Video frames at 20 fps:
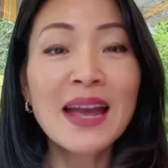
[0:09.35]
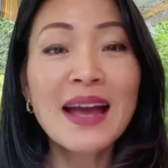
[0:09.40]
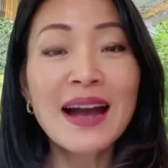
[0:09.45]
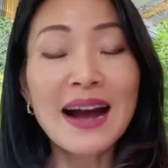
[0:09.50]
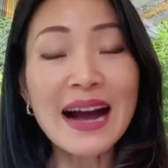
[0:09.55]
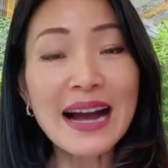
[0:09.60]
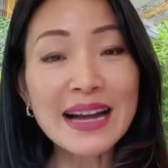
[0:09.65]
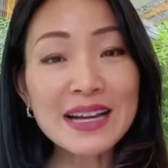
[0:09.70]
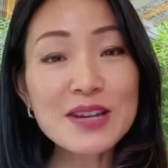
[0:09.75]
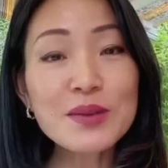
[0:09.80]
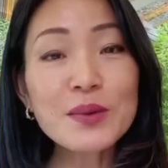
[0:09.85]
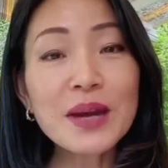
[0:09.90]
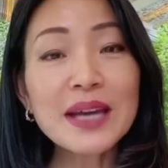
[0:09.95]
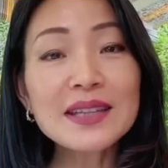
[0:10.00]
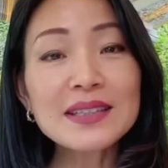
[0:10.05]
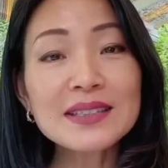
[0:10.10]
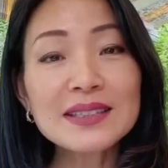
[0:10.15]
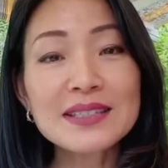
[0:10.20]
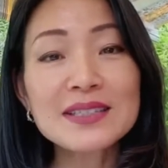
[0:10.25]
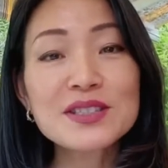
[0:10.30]
I
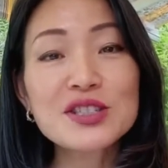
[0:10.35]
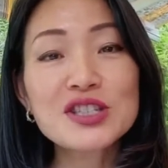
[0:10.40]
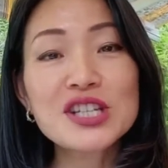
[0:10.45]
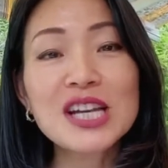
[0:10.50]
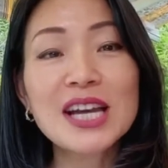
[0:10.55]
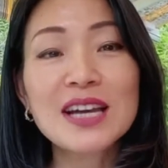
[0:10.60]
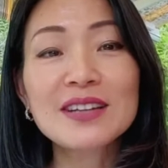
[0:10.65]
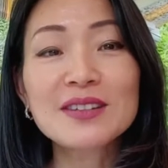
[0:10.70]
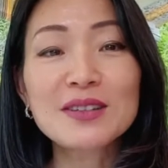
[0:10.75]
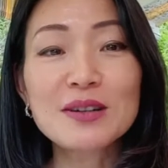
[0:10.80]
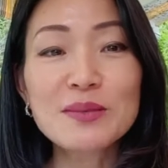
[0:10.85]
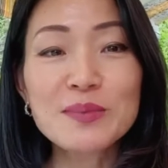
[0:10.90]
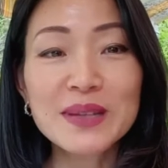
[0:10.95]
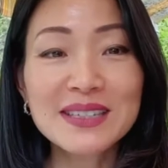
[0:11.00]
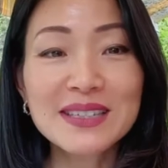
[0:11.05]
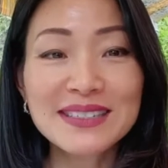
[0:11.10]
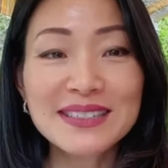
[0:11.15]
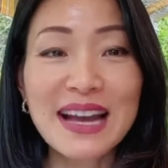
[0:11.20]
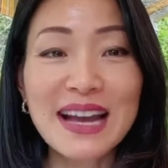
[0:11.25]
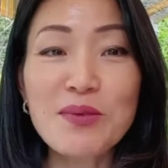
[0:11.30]
created this channel
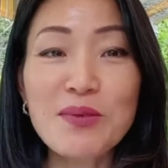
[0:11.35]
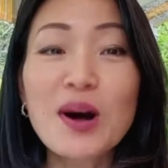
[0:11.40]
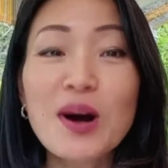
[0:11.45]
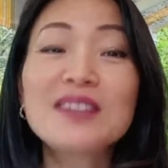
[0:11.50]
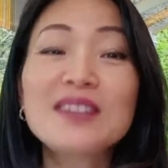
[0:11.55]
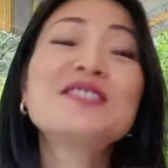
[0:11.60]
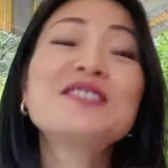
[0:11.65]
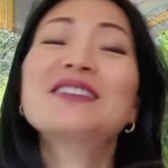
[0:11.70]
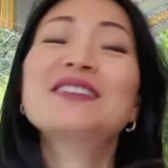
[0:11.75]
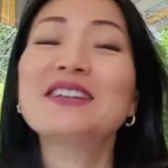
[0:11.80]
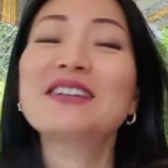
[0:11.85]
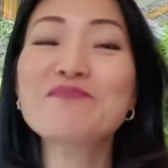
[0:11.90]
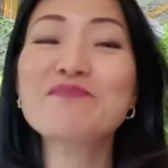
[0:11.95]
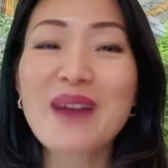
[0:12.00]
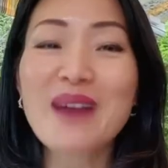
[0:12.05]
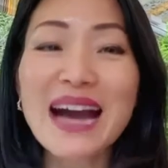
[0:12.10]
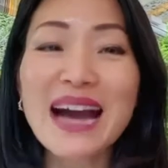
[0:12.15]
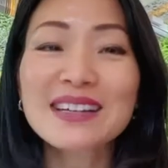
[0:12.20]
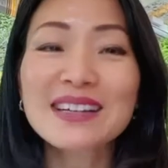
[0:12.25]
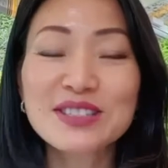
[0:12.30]
because I want to give
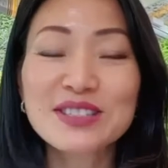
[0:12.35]
back